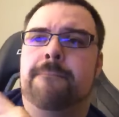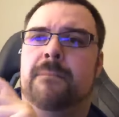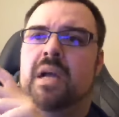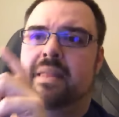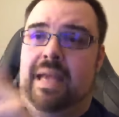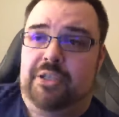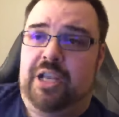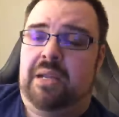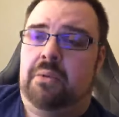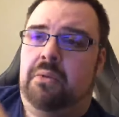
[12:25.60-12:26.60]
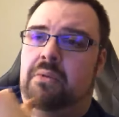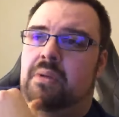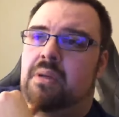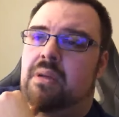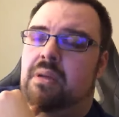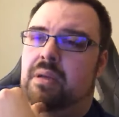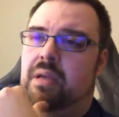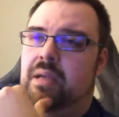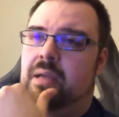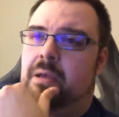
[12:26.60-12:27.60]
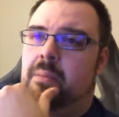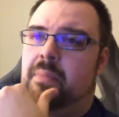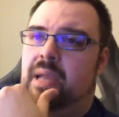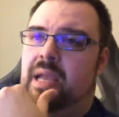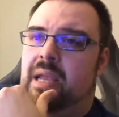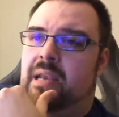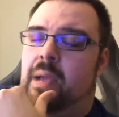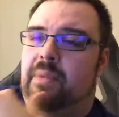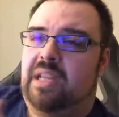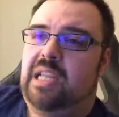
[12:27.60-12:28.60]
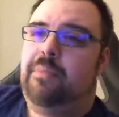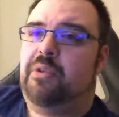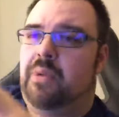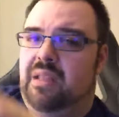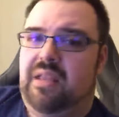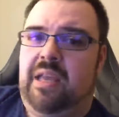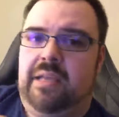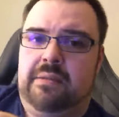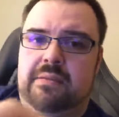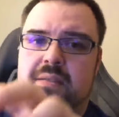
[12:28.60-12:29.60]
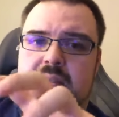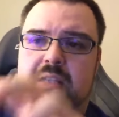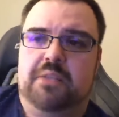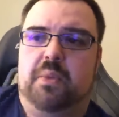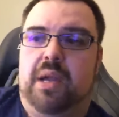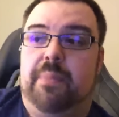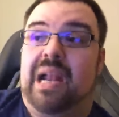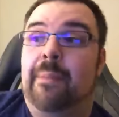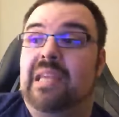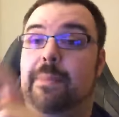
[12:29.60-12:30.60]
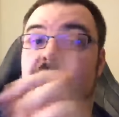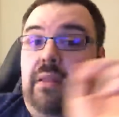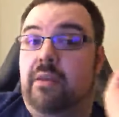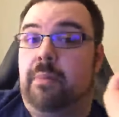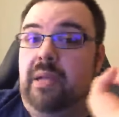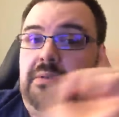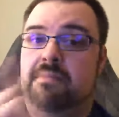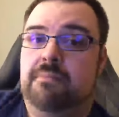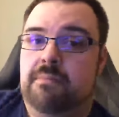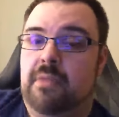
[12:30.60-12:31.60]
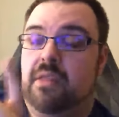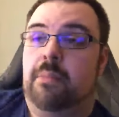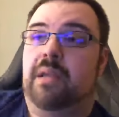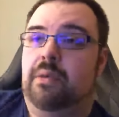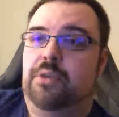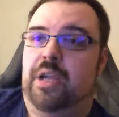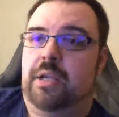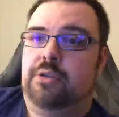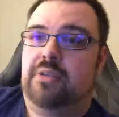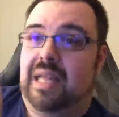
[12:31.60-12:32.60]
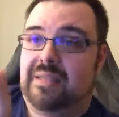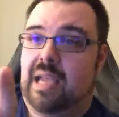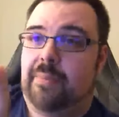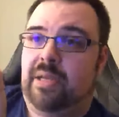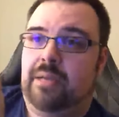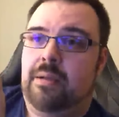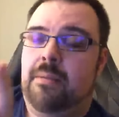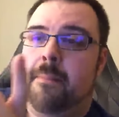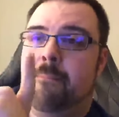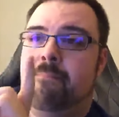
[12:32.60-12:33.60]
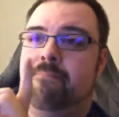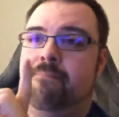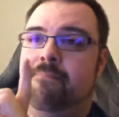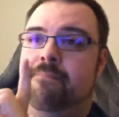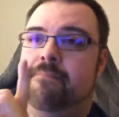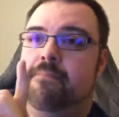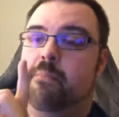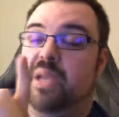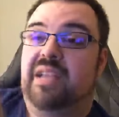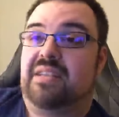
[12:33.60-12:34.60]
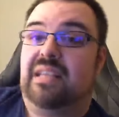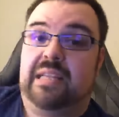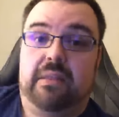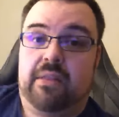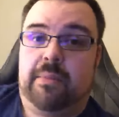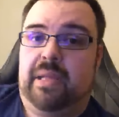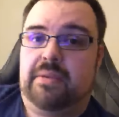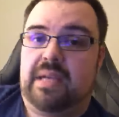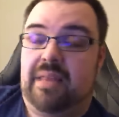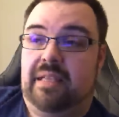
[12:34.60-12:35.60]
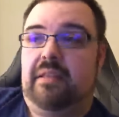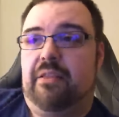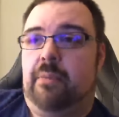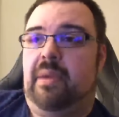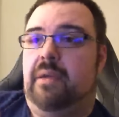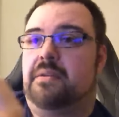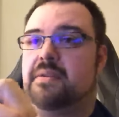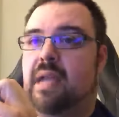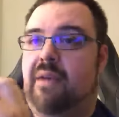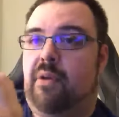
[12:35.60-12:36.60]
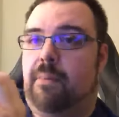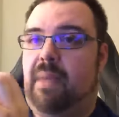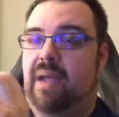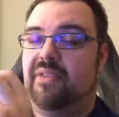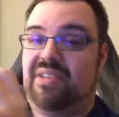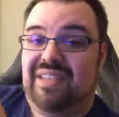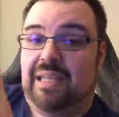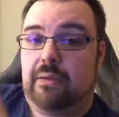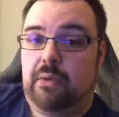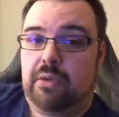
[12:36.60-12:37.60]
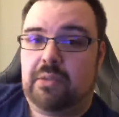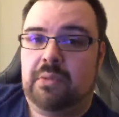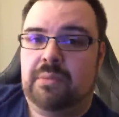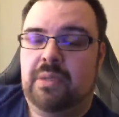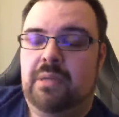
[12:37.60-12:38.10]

that channel, and I'm going to keep doing things this way. But I'm keeping the thumbnails. The thumbnail change, that's happening because I like the thumbnails. I think the thumbnails have a distinct look to them.